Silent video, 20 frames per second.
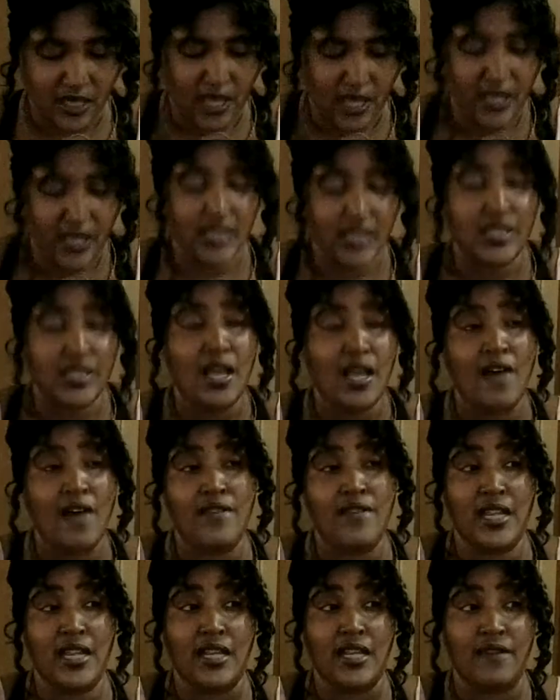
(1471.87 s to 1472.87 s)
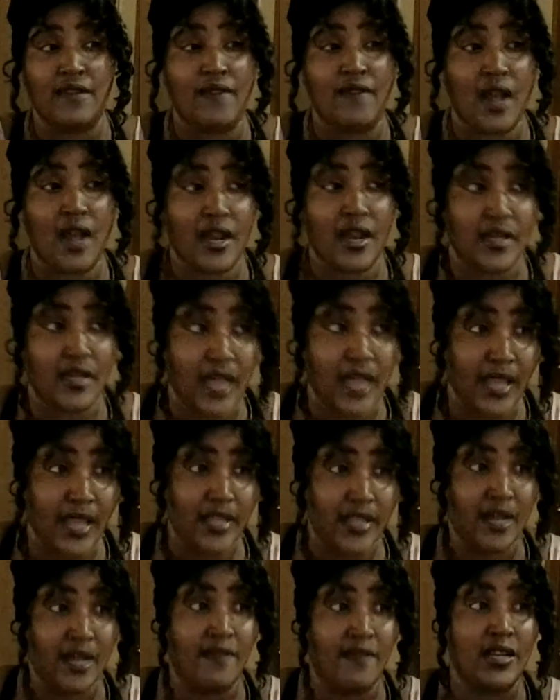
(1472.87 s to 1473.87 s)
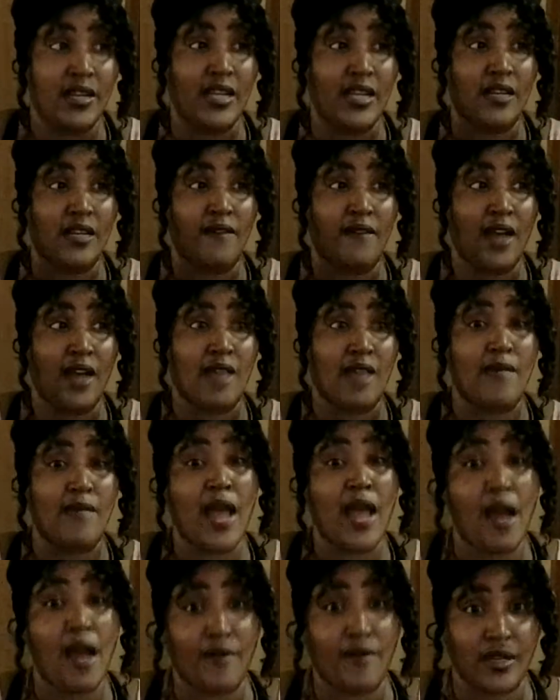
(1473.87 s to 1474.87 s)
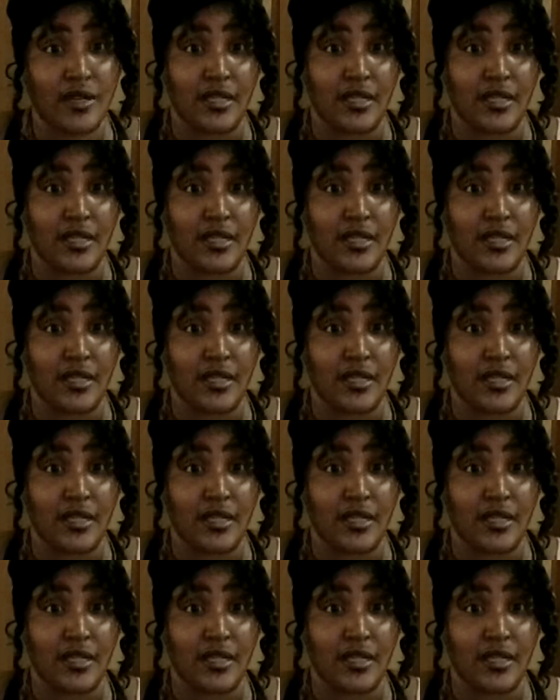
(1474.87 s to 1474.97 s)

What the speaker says: It's coveting divine light, coveting divine power,